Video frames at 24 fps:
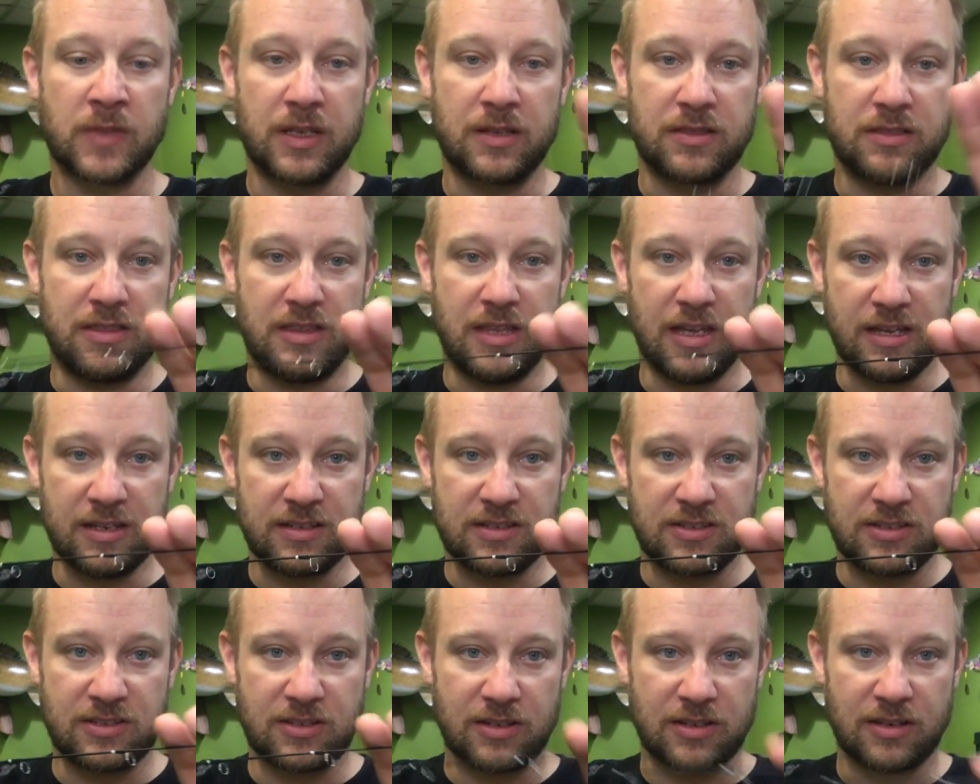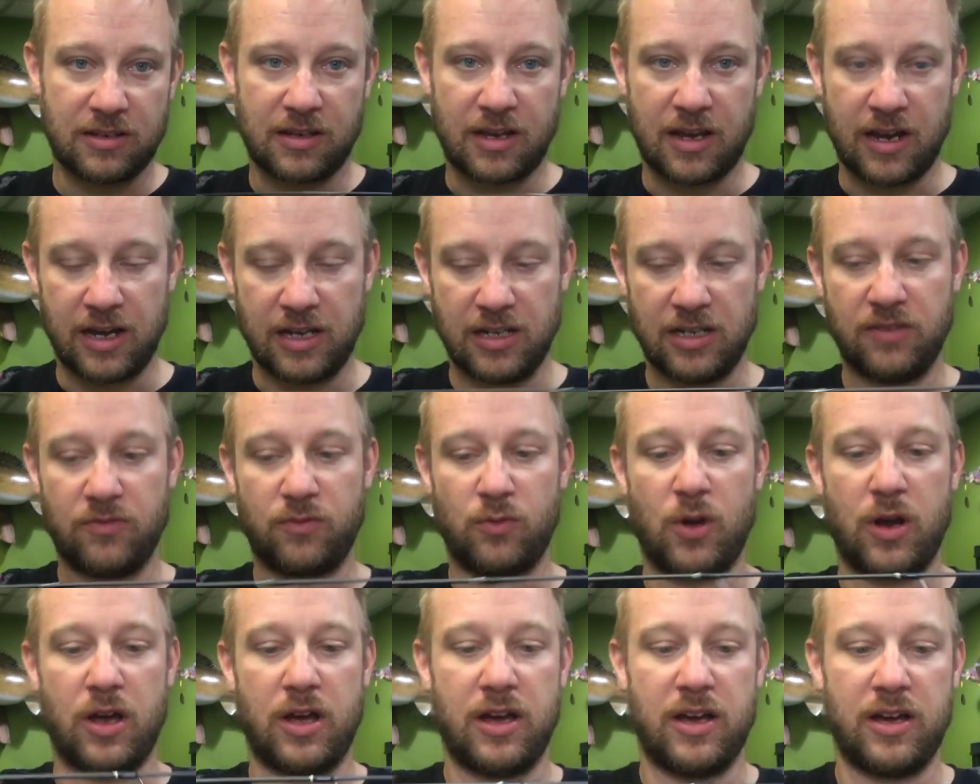This kind of
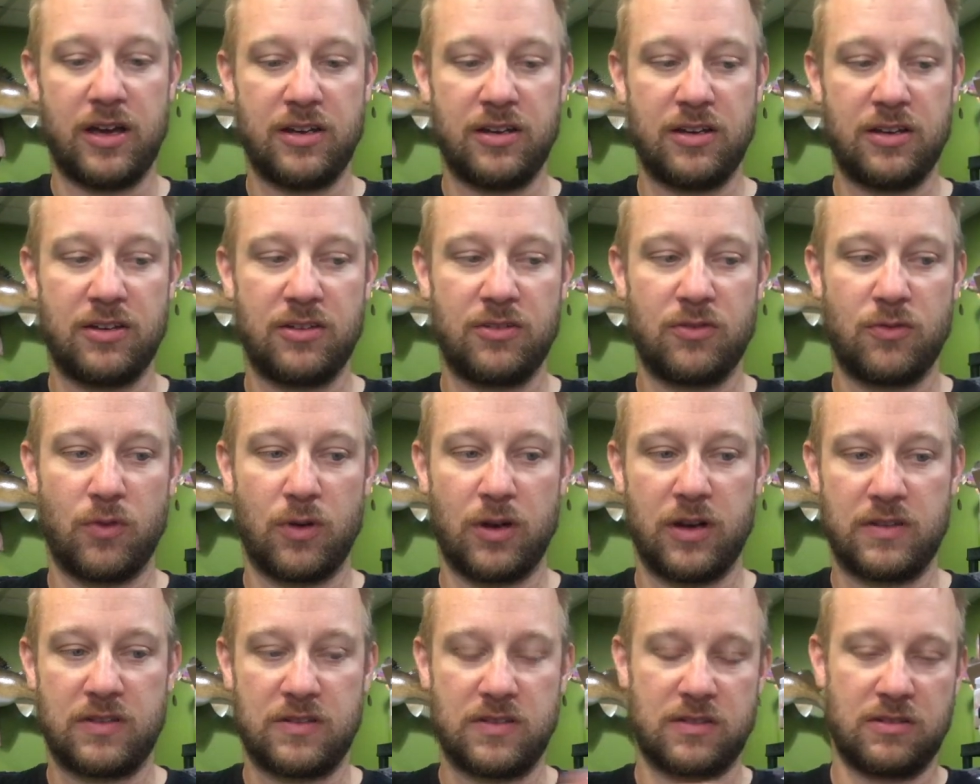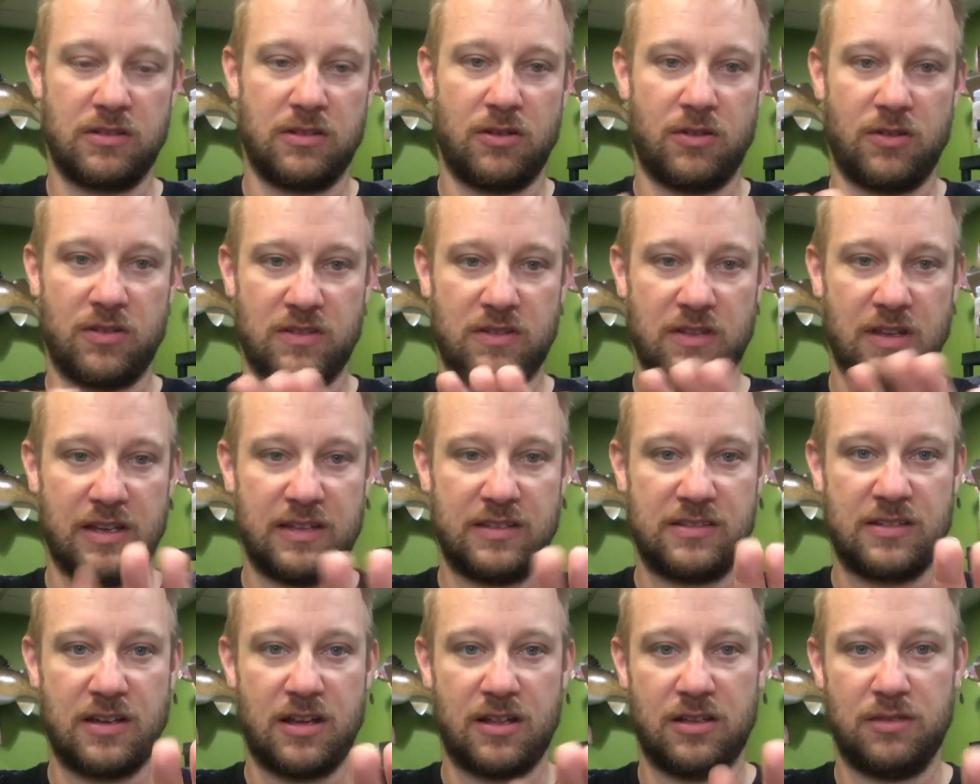rod where it's, you know, a
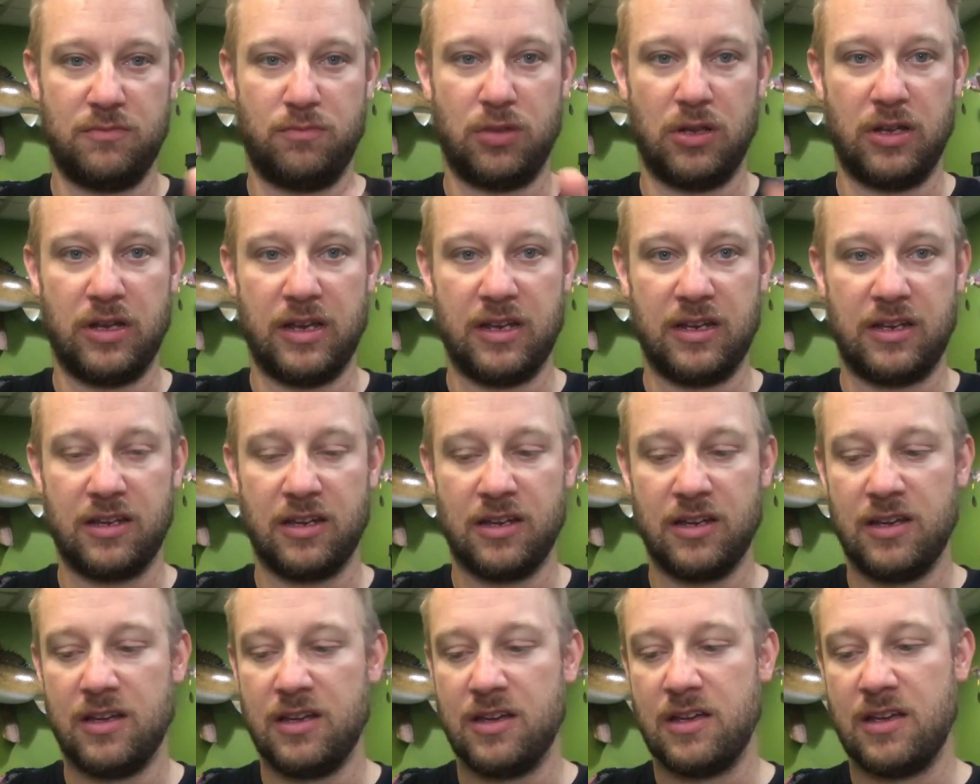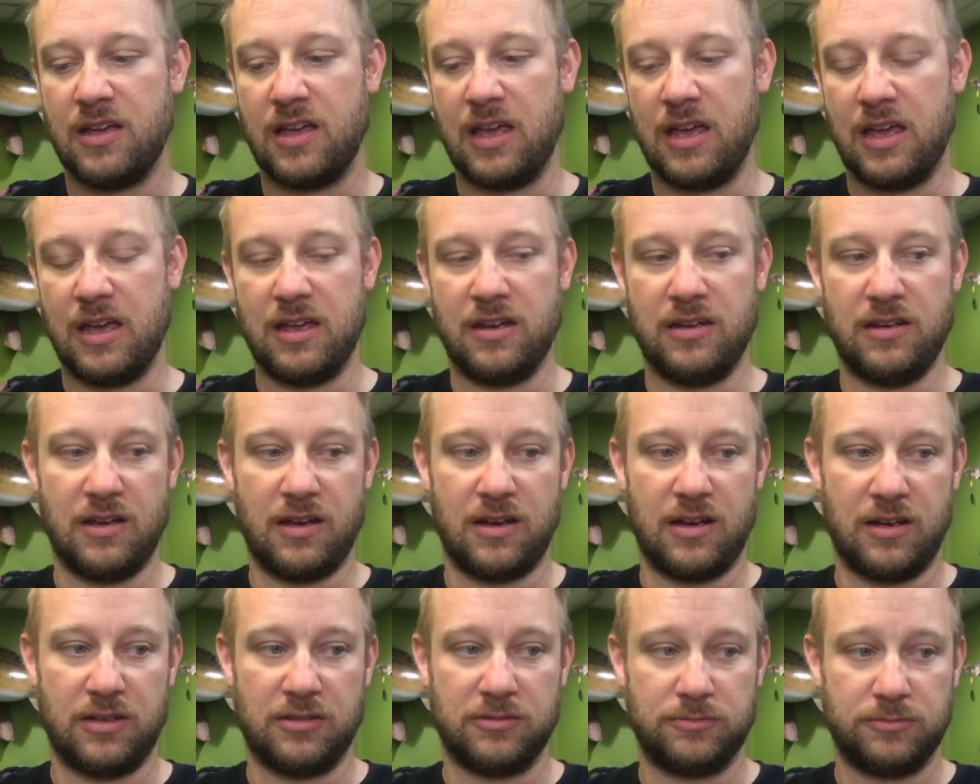nice solid blank and
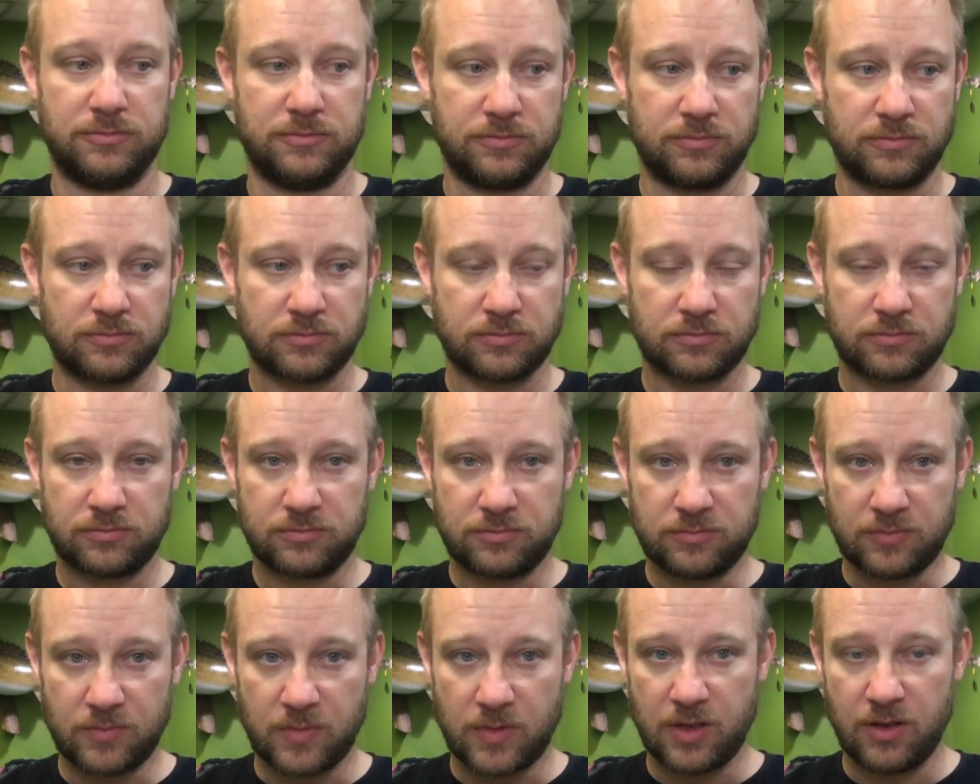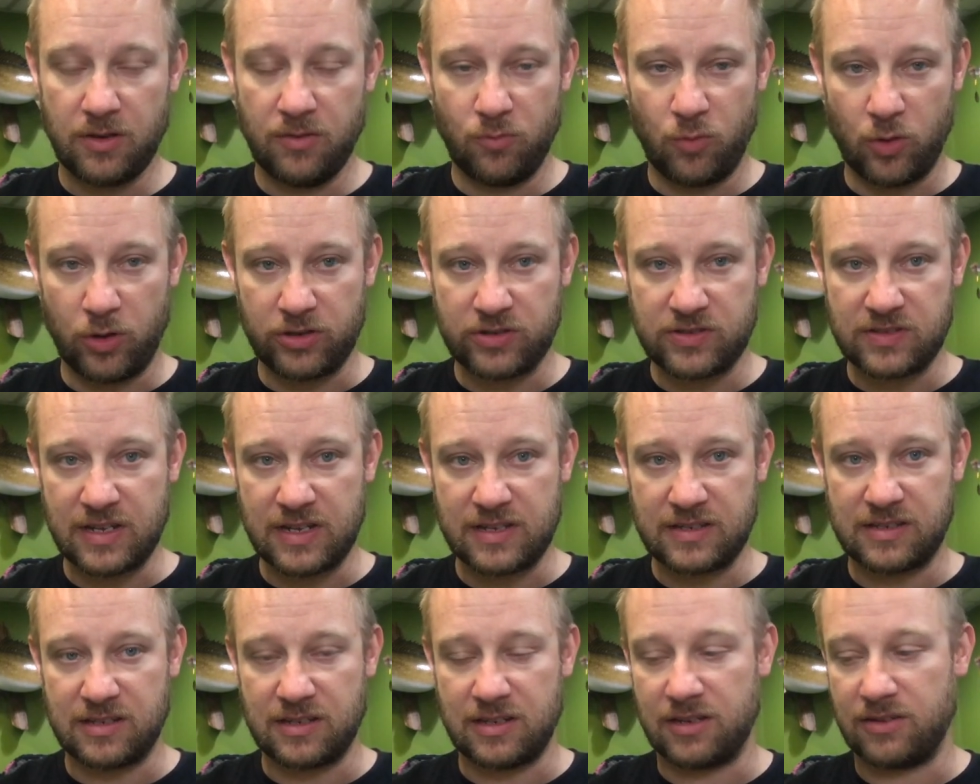real
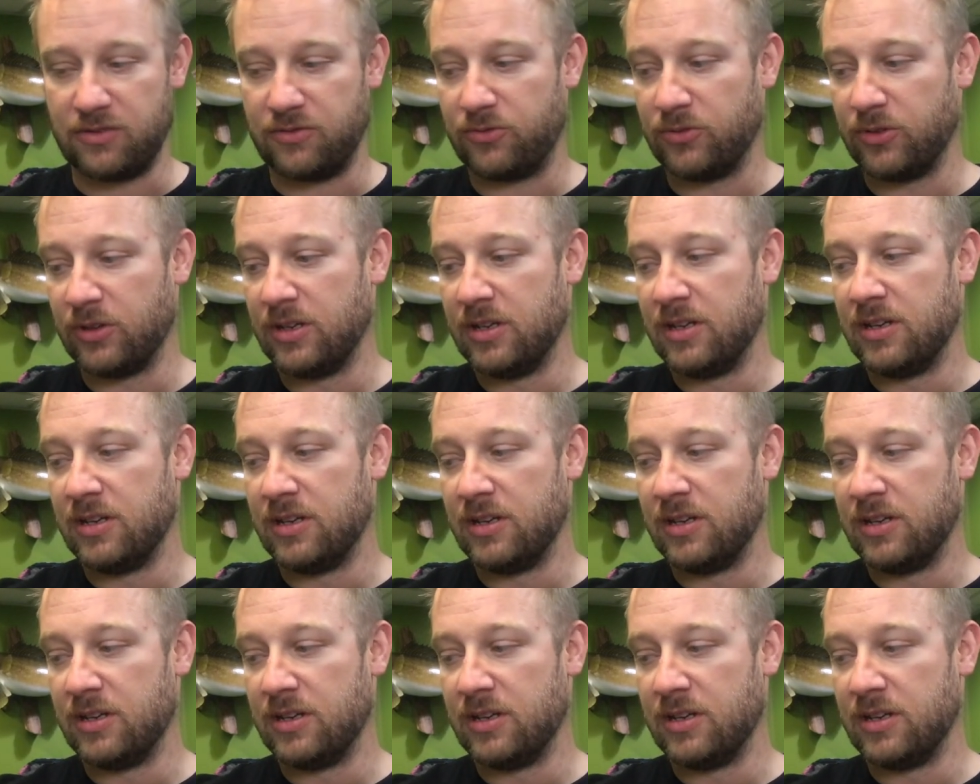sensitive.